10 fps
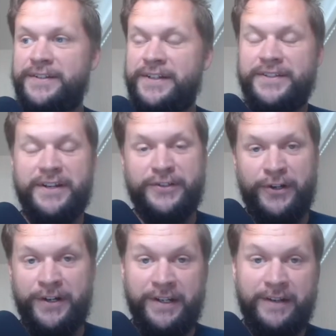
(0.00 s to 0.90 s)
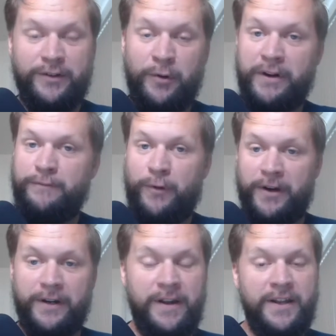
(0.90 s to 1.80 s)
I started, going
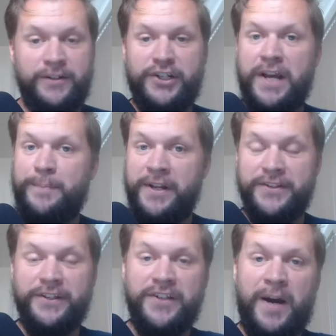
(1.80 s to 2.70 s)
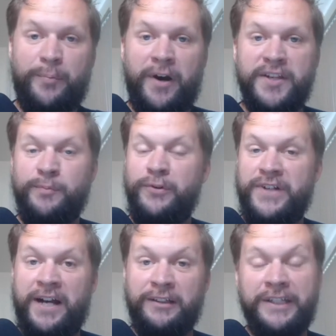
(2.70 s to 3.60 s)
for champions and top prize pools.
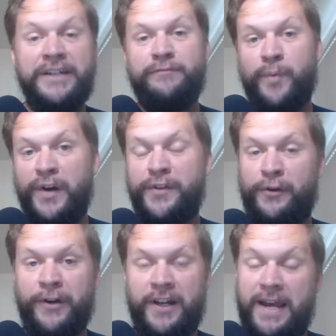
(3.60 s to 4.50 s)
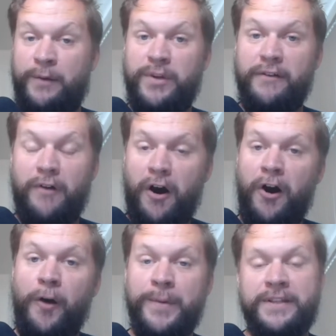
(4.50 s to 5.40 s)
I live, breathe arena, and we have
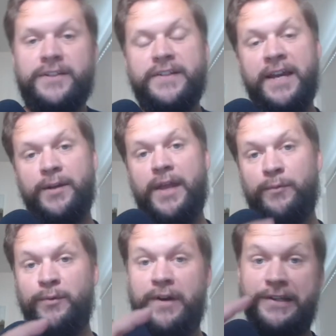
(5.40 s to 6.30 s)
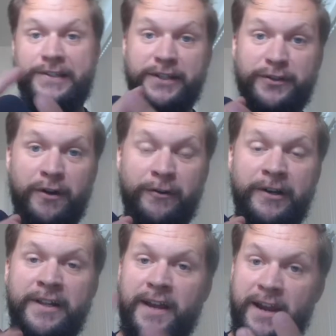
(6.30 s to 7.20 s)
all been saying that we want a 6-star
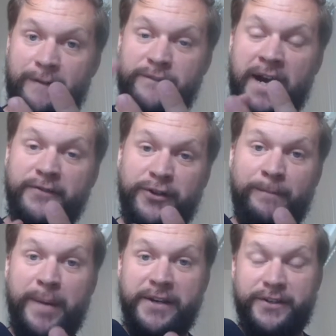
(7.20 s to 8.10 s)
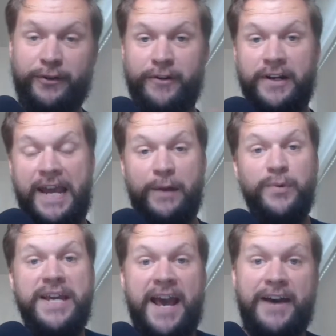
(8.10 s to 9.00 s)
arena and a 5-star basic arena, and
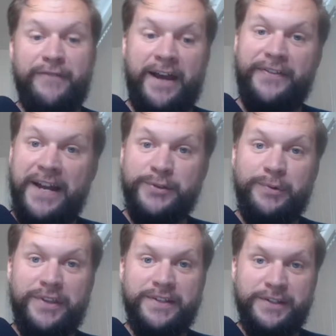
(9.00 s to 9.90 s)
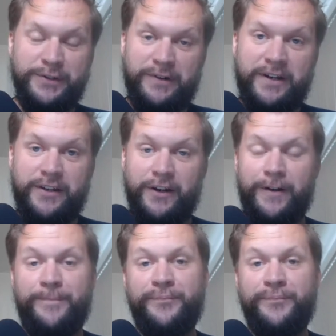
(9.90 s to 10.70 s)
we have that. That's what this is right here.